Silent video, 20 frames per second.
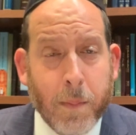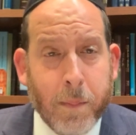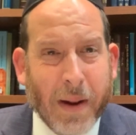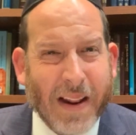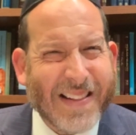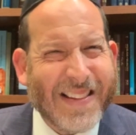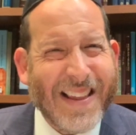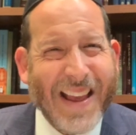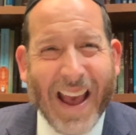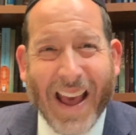but
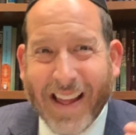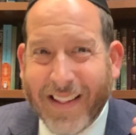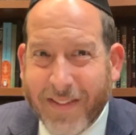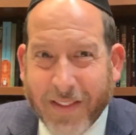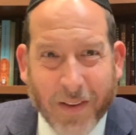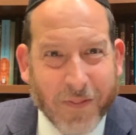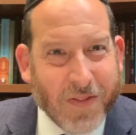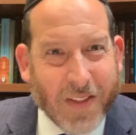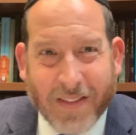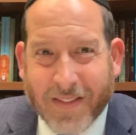at the
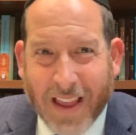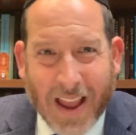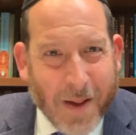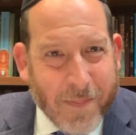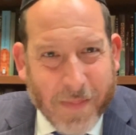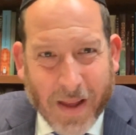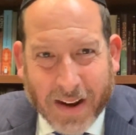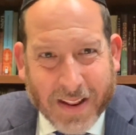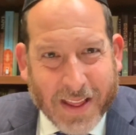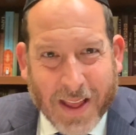end of the day,
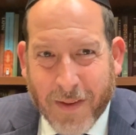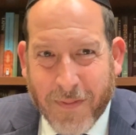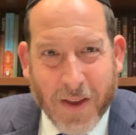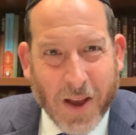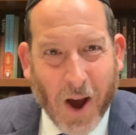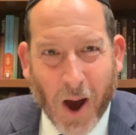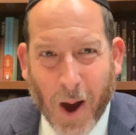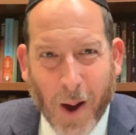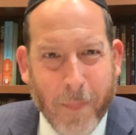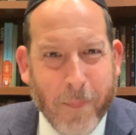I'm not
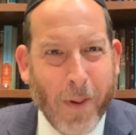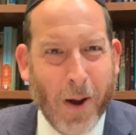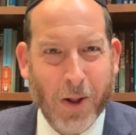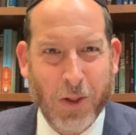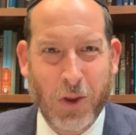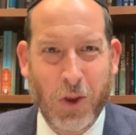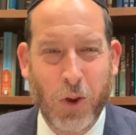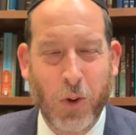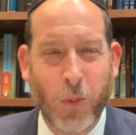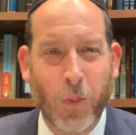giving up
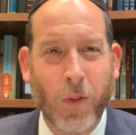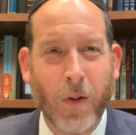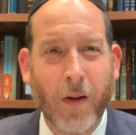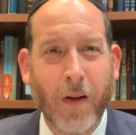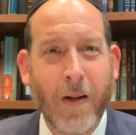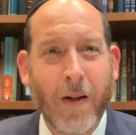on you.